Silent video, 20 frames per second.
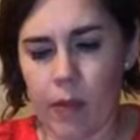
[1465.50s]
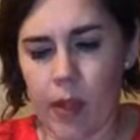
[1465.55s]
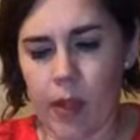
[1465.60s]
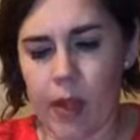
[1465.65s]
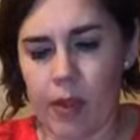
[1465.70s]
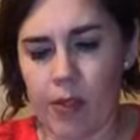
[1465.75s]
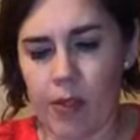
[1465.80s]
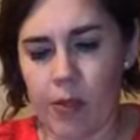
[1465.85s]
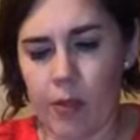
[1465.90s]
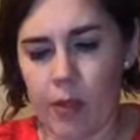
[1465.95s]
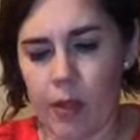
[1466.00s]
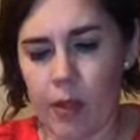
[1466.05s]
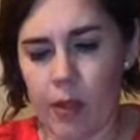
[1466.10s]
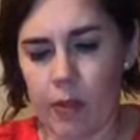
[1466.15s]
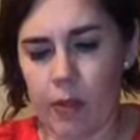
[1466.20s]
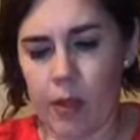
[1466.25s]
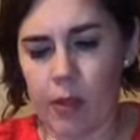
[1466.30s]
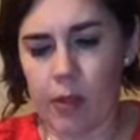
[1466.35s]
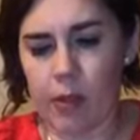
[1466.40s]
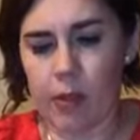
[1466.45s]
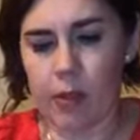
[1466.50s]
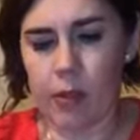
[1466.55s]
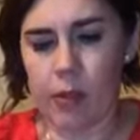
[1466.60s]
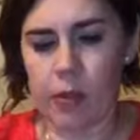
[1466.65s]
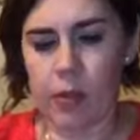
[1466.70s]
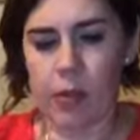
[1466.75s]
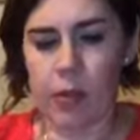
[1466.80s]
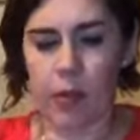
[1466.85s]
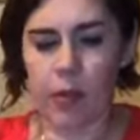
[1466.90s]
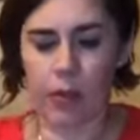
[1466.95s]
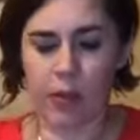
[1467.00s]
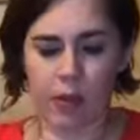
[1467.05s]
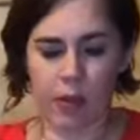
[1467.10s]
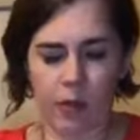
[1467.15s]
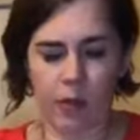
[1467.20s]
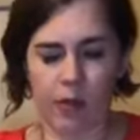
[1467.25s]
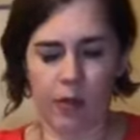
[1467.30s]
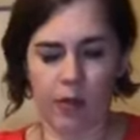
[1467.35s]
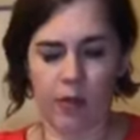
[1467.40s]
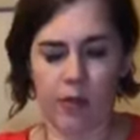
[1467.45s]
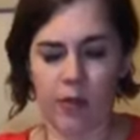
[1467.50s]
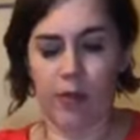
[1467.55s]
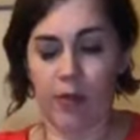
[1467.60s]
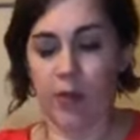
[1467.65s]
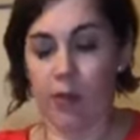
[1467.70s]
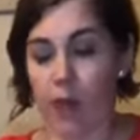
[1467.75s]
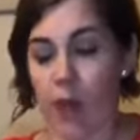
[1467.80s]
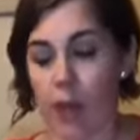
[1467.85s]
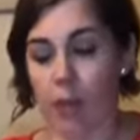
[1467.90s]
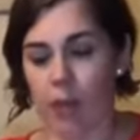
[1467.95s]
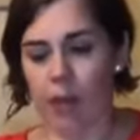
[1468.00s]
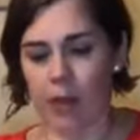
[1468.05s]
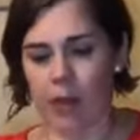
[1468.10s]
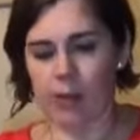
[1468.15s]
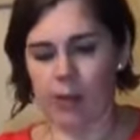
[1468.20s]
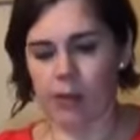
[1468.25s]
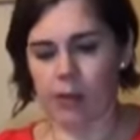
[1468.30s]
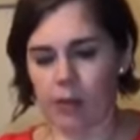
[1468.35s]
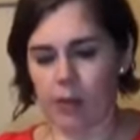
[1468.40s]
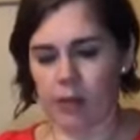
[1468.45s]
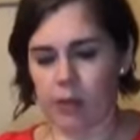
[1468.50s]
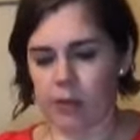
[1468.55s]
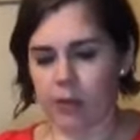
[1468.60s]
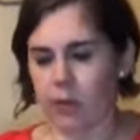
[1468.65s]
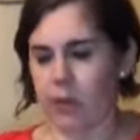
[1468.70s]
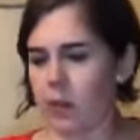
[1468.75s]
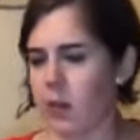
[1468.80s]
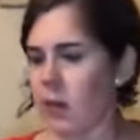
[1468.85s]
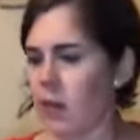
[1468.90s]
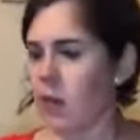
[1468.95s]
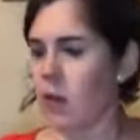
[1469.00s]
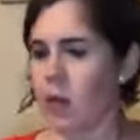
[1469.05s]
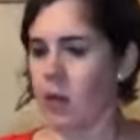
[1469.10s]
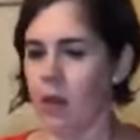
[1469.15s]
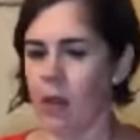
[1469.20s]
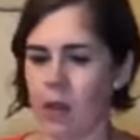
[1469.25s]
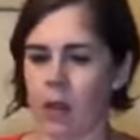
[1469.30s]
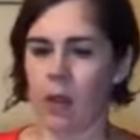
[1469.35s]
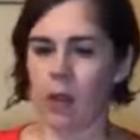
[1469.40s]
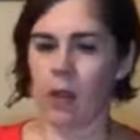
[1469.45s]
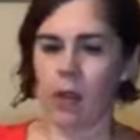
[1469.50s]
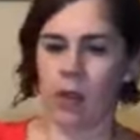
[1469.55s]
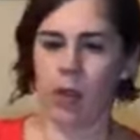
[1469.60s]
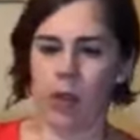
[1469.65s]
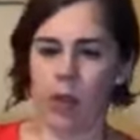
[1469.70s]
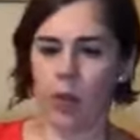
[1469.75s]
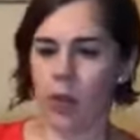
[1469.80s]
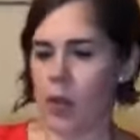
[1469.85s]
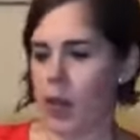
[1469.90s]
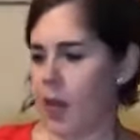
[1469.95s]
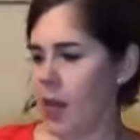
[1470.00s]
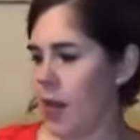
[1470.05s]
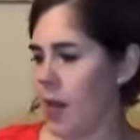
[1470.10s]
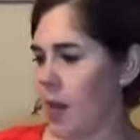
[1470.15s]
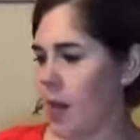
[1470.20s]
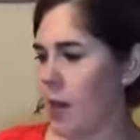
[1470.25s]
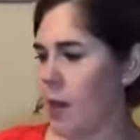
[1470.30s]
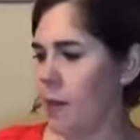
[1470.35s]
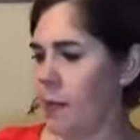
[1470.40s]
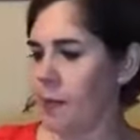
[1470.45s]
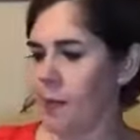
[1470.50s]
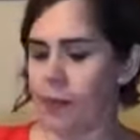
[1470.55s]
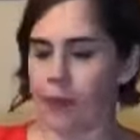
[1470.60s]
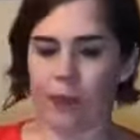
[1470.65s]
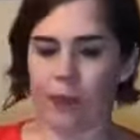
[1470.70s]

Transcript: I do love this glue though. This glue is fabulous. Okay.